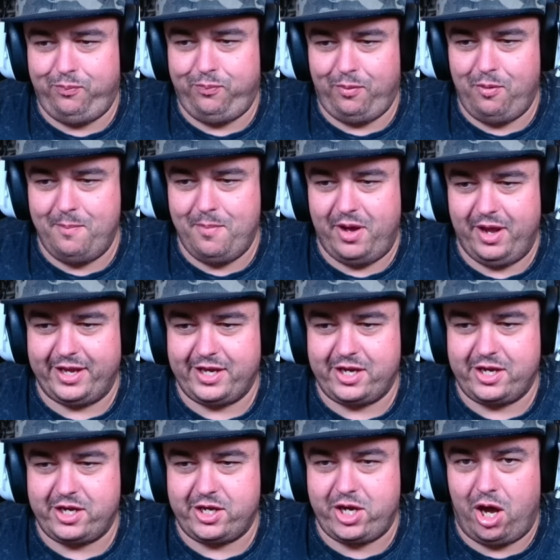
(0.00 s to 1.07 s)
Oh my
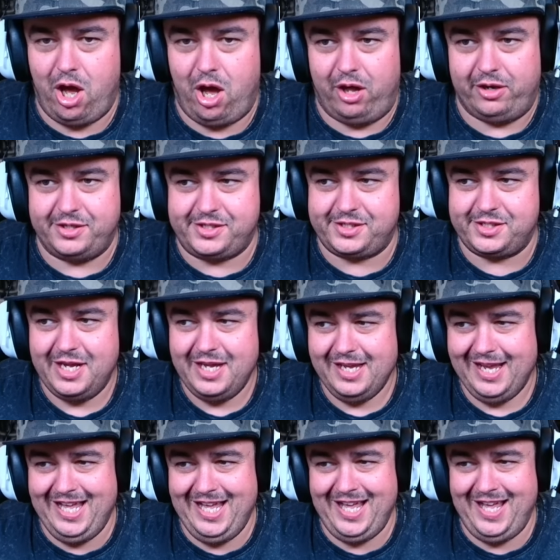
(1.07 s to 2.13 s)
God.
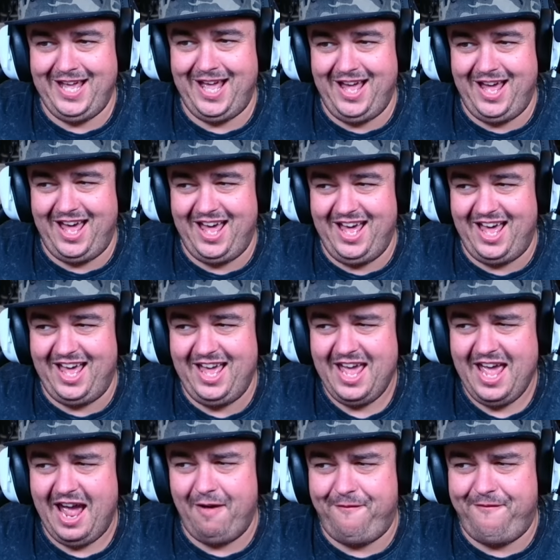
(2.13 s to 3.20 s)

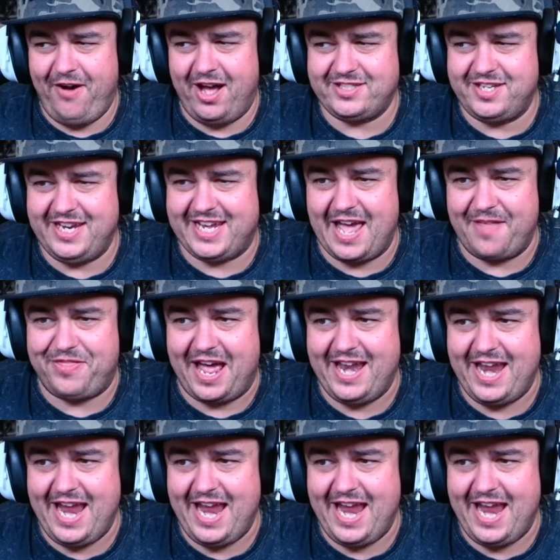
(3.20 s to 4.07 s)
How far did he get that